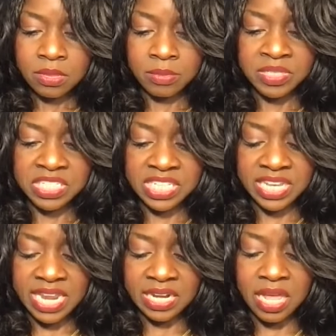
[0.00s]
Let me just leave
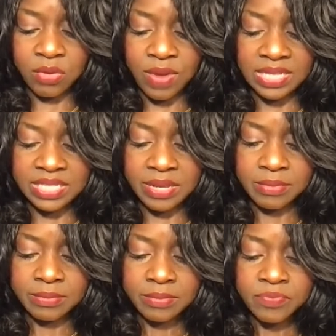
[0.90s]
that alone right there.
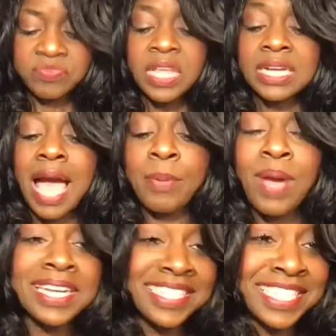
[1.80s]

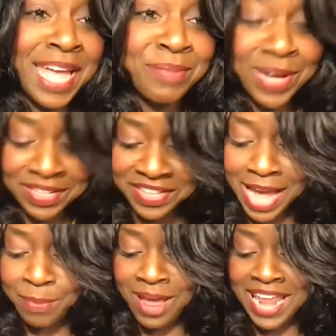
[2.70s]
Copyright disclaimer under the
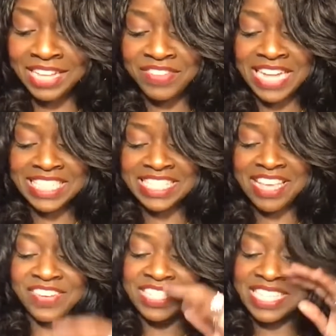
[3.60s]
Copyright Act of
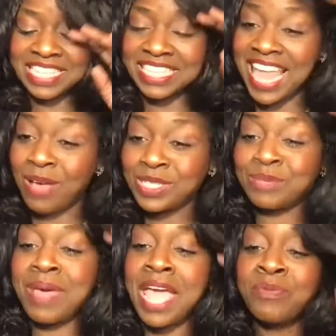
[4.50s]
1976. Allowance
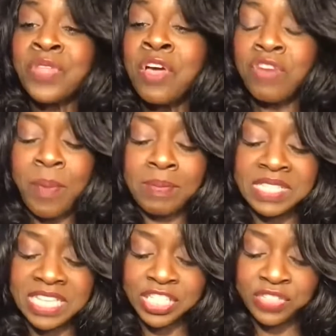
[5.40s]
is made for
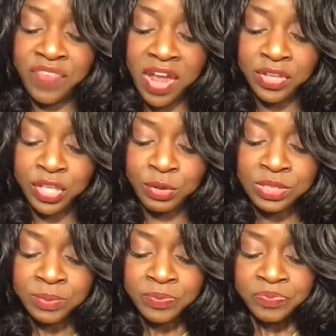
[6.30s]
purposes such as fair use.